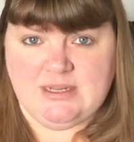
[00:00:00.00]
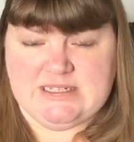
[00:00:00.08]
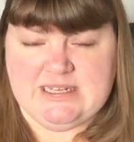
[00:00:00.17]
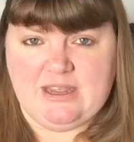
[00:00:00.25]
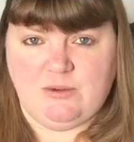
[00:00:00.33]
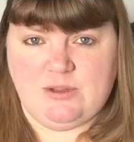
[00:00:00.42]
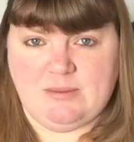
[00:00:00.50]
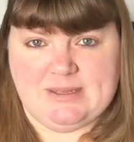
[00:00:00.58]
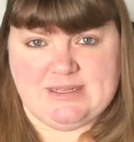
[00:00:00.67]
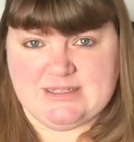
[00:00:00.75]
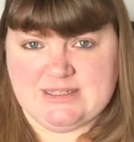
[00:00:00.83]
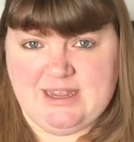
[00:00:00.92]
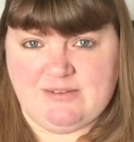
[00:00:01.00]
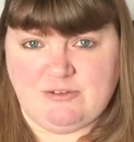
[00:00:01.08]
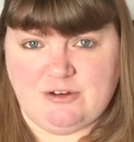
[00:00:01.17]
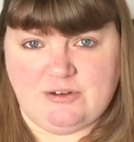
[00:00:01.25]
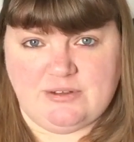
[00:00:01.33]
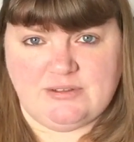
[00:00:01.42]
to get all your bits
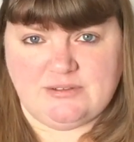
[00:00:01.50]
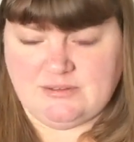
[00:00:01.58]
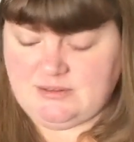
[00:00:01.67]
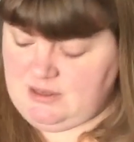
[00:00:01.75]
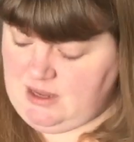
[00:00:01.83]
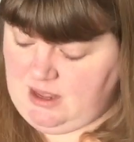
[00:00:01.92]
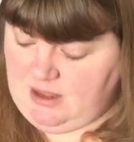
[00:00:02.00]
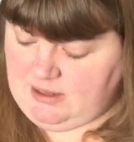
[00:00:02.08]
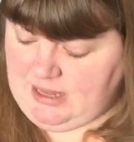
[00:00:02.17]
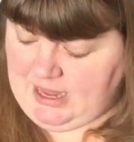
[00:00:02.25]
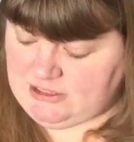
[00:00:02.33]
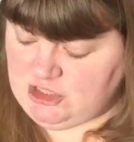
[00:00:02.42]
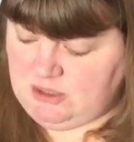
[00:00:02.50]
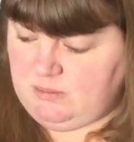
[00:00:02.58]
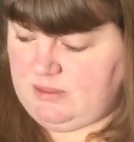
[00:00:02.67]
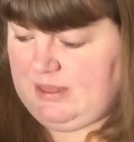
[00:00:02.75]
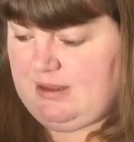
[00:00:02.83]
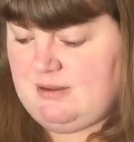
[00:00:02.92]
together and catch up
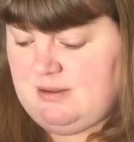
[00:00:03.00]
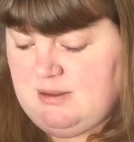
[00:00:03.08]
with it,